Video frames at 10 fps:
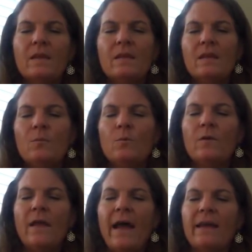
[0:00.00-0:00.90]
And then
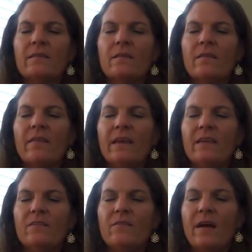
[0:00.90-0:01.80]
we'll ask the
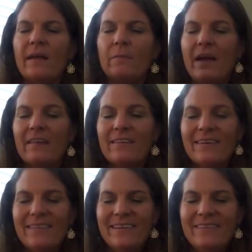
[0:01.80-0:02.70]
divine
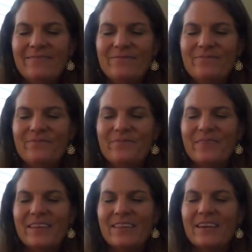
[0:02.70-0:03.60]
masculine
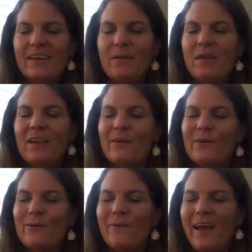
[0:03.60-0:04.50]
to come in on
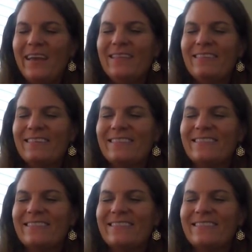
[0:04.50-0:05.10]
our right,